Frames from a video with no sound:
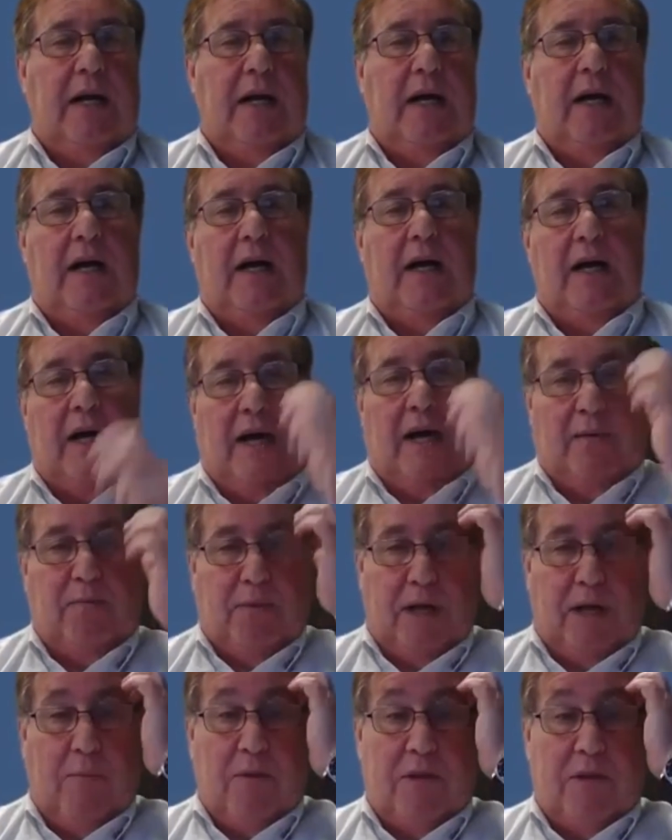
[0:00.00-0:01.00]

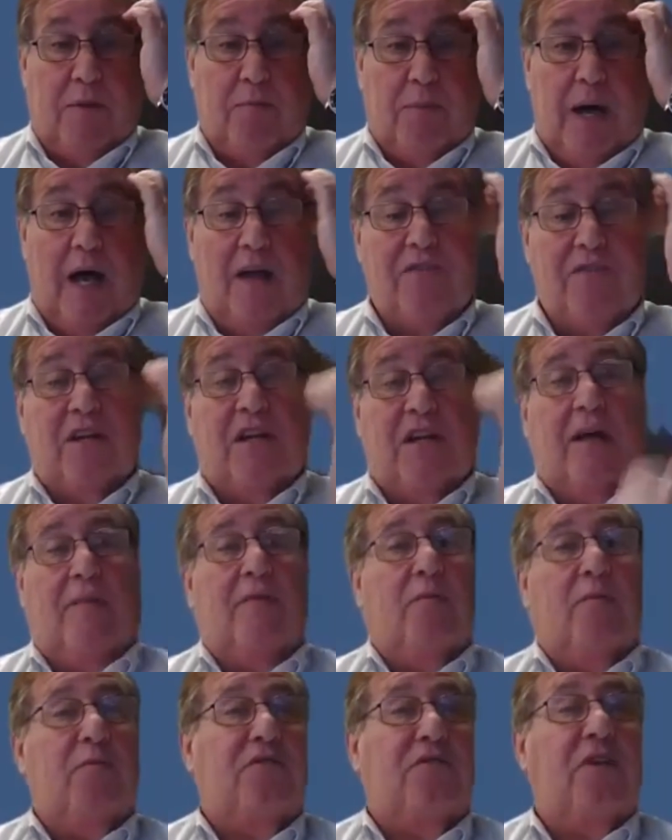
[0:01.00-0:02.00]
I'd pick up a deposit and
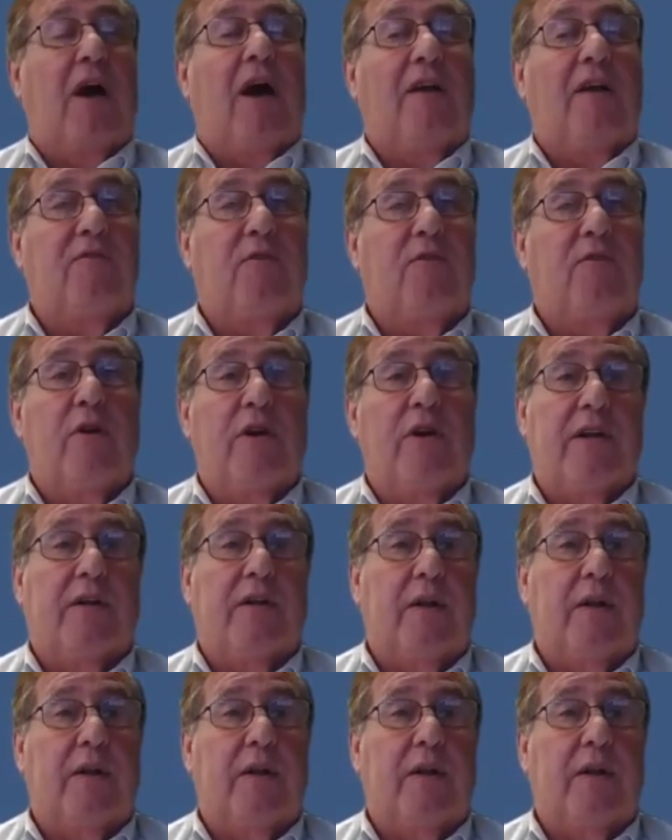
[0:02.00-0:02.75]
have them sign for it,